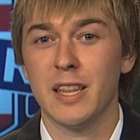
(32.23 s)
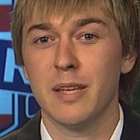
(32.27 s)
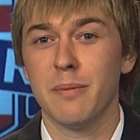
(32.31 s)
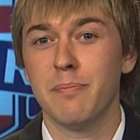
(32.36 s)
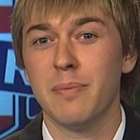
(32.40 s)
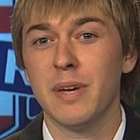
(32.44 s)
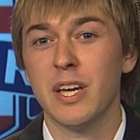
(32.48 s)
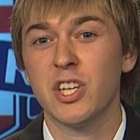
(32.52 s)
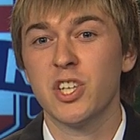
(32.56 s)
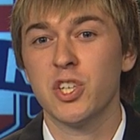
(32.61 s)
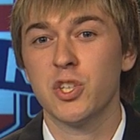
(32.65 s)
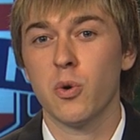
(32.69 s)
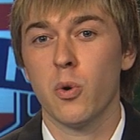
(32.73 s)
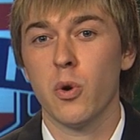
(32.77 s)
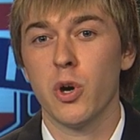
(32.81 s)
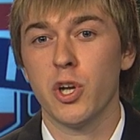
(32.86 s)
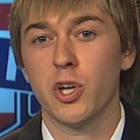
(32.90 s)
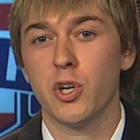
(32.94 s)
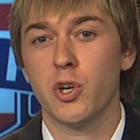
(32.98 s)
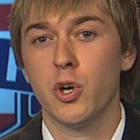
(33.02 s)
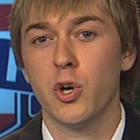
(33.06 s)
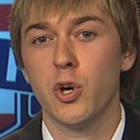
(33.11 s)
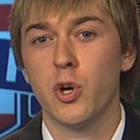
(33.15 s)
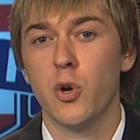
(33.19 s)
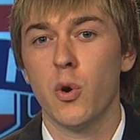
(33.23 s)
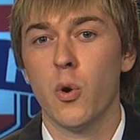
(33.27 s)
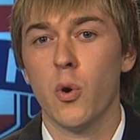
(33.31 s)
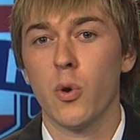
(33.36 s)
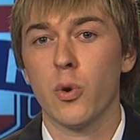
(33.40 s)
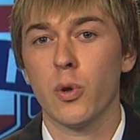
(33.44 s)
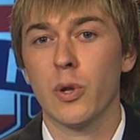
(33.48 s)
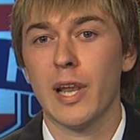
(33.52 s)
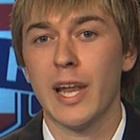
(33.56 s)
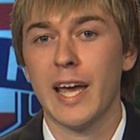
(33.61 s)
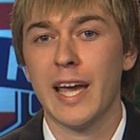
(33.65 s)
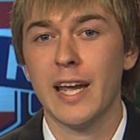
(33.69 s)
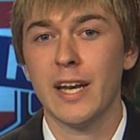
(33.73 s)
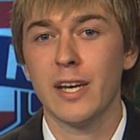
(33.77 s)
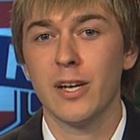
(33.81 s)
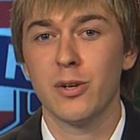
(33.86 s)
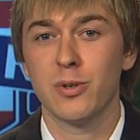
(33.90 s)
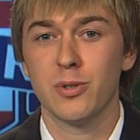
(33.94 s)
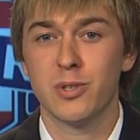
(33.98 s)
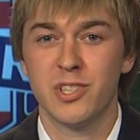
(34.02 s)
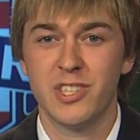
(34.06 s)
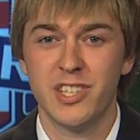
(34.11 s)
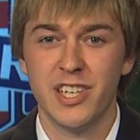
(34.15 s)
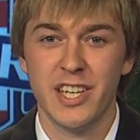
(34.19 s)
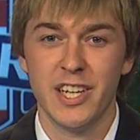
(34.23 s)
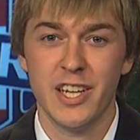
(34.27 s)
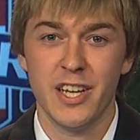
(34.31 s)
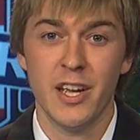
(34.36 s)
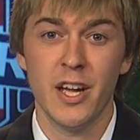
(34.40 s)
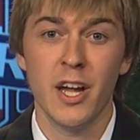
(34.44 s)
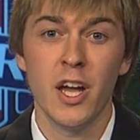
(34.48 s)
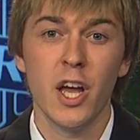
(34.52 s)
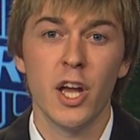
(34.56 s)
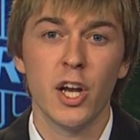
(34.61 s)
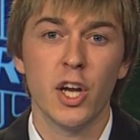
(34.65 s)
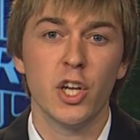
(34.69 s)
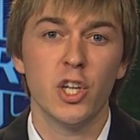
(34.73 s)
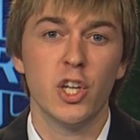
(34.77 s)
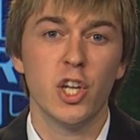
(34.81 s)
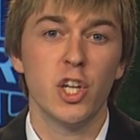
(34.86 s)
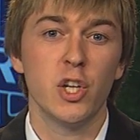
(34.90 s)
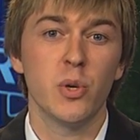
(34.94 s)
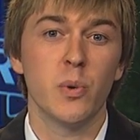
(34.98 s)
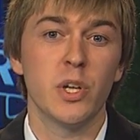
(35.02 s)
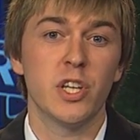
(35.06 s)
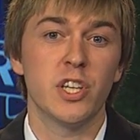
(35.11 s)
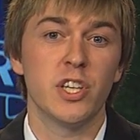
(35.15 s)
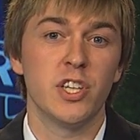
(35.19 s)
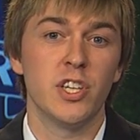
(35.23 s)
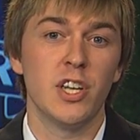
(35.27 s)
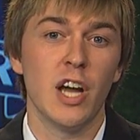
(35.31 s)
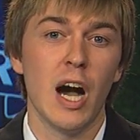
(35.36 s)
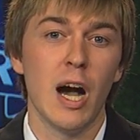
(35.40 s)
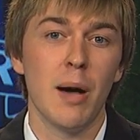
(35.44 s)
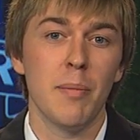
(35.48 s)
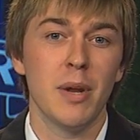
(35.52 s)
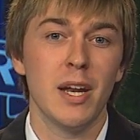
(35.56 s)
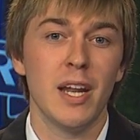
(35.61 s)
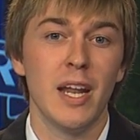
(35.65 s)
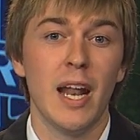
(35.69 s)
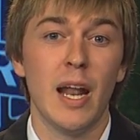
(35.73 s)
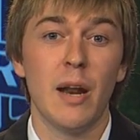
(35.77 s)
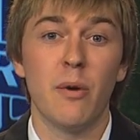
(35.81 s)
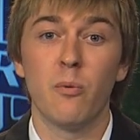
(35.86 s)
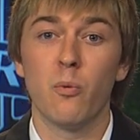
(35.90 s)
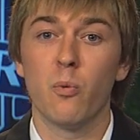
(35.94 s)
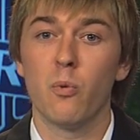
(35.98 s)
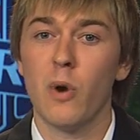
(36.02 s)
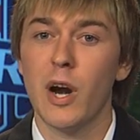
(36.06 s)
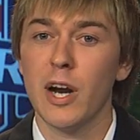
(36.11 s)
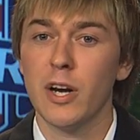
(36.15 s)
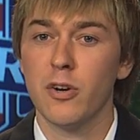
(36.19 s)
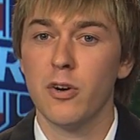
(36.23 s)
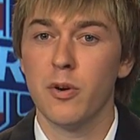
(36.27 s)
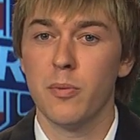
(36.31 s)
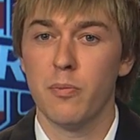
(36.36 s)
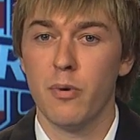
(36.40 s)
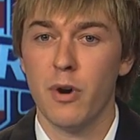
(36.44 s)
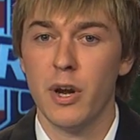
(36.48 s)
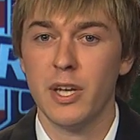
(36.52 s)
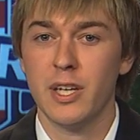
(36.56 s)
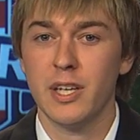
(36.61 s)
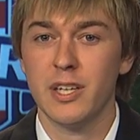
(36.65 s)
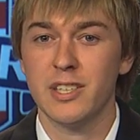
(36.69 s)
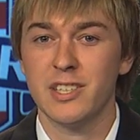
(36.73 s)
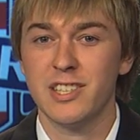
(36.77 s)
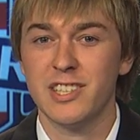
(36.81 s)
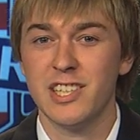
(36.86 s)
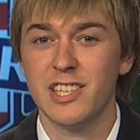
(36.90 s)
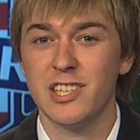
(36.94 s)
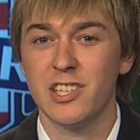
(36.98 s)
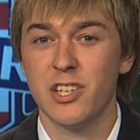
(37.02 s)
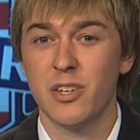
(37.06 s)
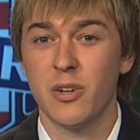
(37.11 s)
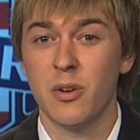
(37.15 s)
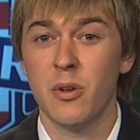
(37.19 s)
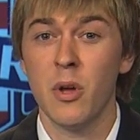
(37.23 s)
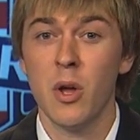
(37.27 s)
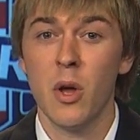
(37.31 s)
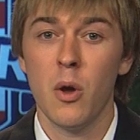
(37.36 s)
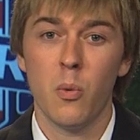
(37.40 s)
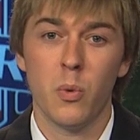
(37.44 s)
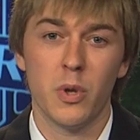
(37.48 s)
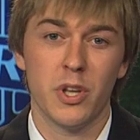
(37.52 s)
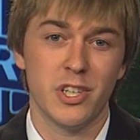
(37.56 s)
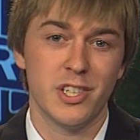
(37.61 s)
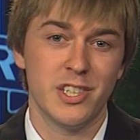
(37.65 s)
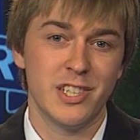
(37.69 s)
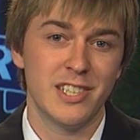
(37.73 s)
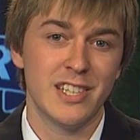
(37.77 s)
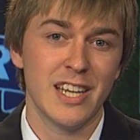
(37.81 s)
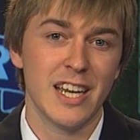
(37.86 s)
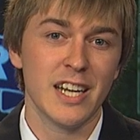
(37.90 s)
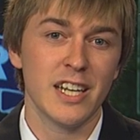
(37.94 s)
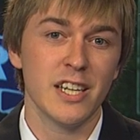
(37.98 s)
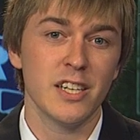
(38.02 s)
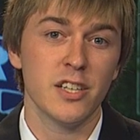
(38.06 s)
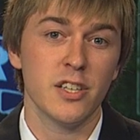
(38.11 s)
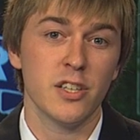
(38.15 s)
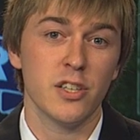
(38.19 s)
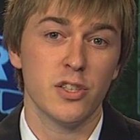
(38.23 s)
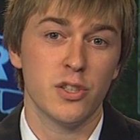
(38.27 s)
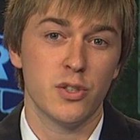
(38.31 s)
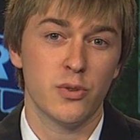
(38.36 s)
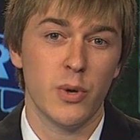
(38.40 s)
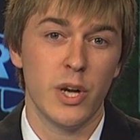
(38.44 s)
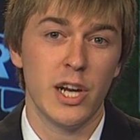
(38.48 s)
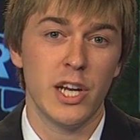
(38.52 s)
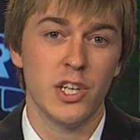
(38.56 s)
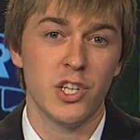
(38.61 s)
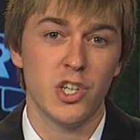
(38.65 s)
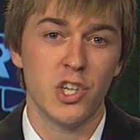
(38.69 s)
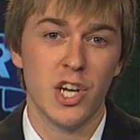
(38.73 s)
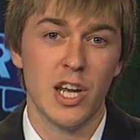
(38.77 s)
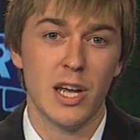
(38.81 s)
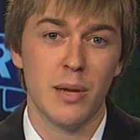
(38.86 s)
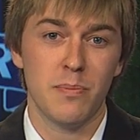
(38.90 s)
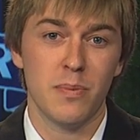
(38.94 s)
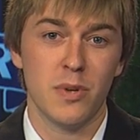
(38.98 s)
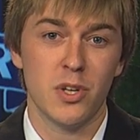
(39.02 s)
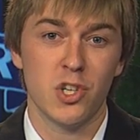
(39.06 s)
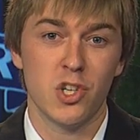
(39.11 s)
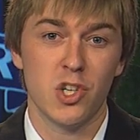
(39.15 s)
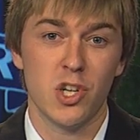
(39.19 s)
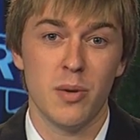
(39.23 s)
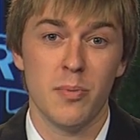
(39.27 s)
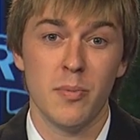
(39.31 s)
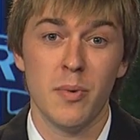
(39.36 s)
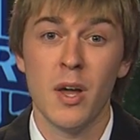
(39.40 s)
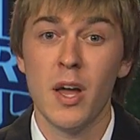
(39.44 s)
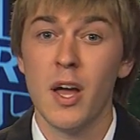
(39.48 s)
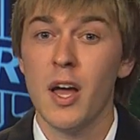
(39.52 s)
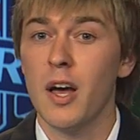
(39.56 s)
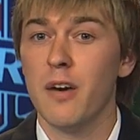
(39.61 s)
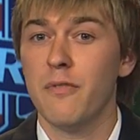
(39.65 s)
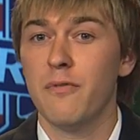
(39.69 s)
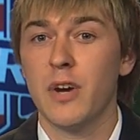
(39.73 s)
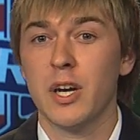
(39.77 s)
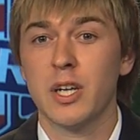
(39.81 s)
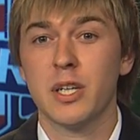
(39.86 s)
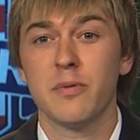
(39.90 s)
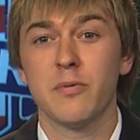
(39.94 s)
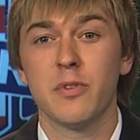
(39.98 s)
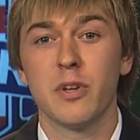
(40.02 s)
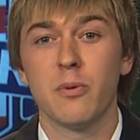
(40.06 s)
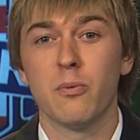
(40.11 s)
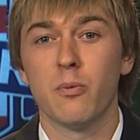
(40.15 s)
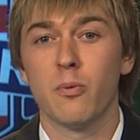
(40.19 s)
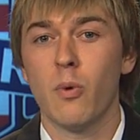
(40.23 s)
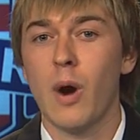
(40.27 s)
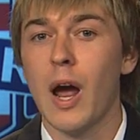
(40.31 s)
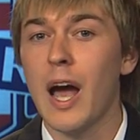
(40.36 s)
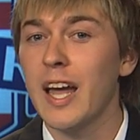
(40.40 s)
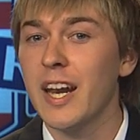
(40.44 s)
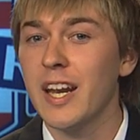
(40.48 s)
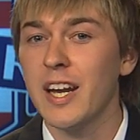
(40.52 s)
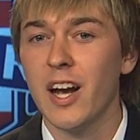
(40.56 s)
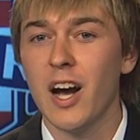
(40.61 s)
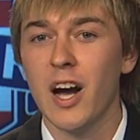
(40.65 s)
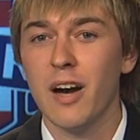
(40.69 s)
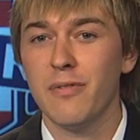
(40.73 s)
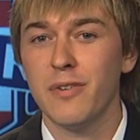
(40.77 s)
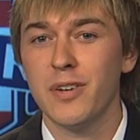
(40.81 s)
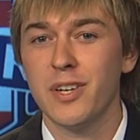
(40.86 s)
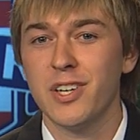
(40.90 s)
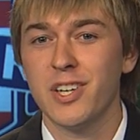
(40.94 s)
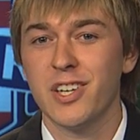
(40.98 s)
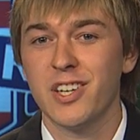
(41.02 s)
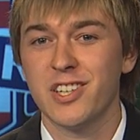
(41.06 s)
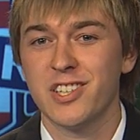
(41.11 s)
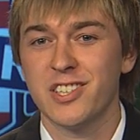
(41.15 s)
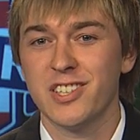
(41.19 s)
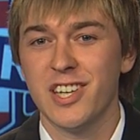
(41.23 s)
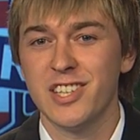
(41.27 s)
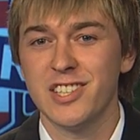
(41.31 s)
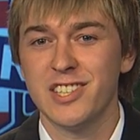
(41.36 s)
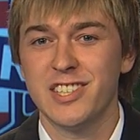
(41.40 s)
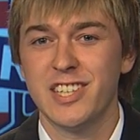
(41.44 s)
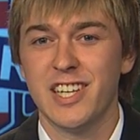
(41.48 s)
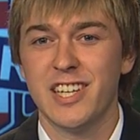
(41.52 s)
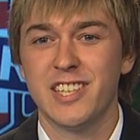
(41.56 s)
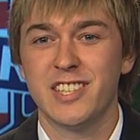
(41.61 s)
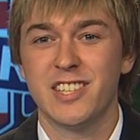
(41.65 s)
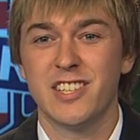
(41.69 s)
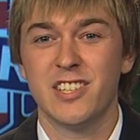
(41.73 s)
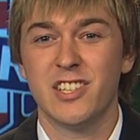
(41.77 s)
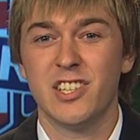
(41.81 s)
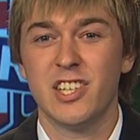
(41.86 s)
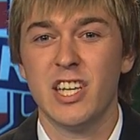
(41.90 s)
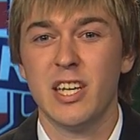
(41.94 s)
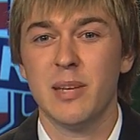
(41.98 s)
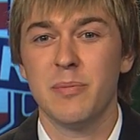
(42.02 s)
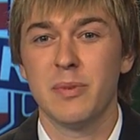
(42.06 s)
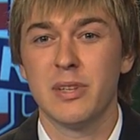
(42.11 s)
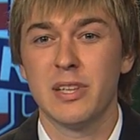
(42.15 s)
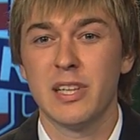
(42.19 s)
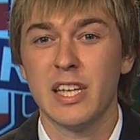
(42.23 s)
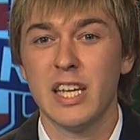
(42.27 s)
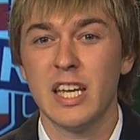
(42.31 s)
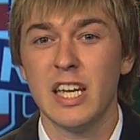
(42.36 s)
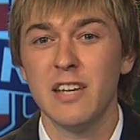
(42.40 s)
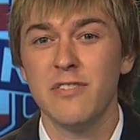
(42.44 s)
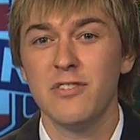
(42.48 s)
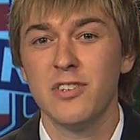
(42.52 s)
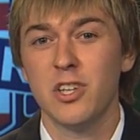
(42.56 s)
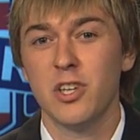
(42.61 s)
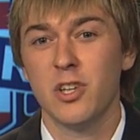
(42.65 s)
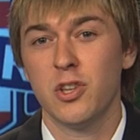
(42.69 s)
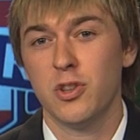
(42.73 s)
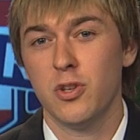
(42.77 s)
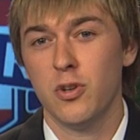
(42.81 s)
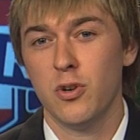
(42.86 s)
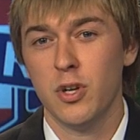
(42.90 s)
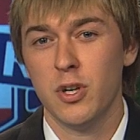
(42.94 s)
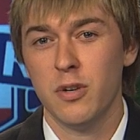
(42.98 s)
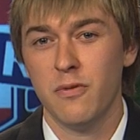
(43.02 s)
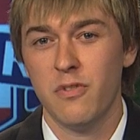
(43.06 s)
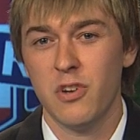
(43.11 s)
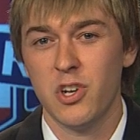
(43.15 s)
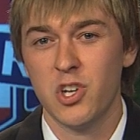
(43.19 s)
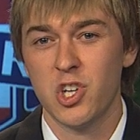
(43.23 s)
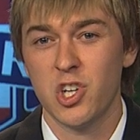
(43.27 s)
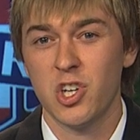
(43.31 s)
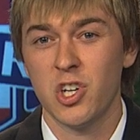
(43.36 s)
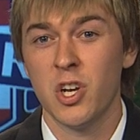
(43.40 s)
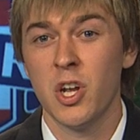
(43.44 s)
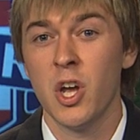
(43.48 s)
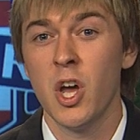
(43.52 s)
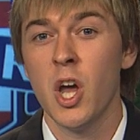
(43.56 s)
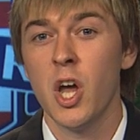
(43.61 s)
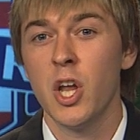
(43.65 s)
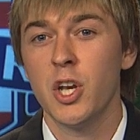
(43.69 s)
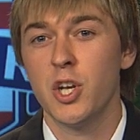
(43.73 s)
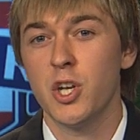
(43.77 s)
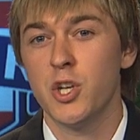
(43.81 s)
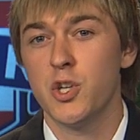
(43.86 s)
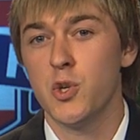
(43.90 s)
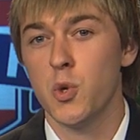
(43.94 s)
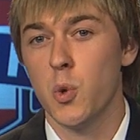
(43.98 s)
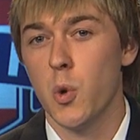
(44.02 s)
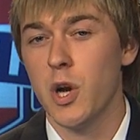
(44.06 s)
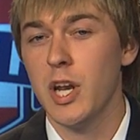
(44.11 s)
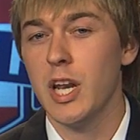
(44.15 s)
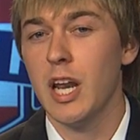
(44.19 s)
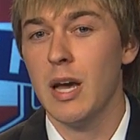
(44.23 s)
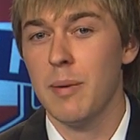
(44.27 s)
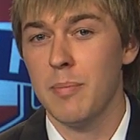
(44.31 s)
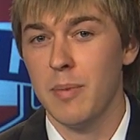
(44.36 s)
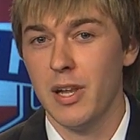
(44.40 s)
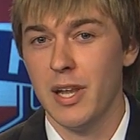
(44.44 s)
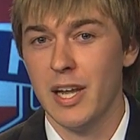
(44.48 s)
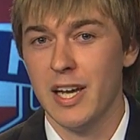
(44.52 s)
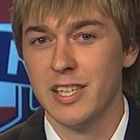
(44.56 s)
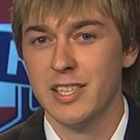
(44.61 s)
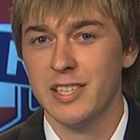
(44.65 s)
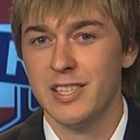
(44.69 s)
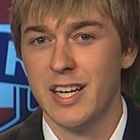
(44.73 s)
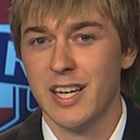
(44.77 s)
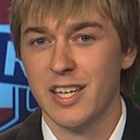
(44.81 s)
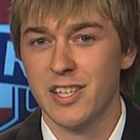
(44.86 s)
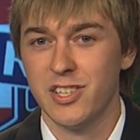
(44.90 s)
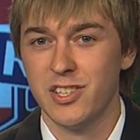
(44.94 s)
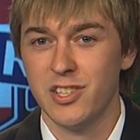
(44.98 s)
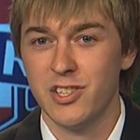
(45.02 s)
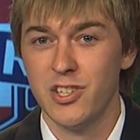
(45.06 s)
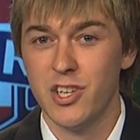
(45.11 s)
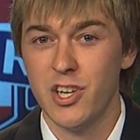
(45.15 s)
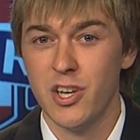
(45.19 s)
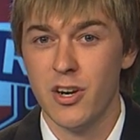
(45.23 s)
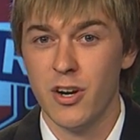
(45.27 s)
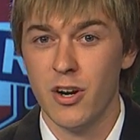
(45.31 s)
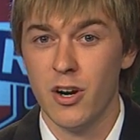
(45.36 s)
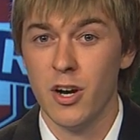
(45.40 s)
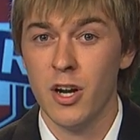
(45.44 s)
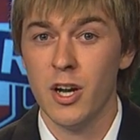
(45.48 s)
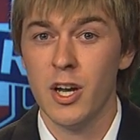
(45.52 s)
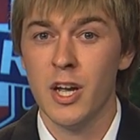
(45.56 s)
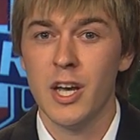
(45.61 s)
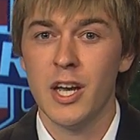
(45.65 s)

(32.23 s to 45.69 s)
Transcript: The big story could Orlando City continue its dominant and record breaking season with a second straight championship, effectively riding off into the sunset as the team leaves the third division to join MLS next year?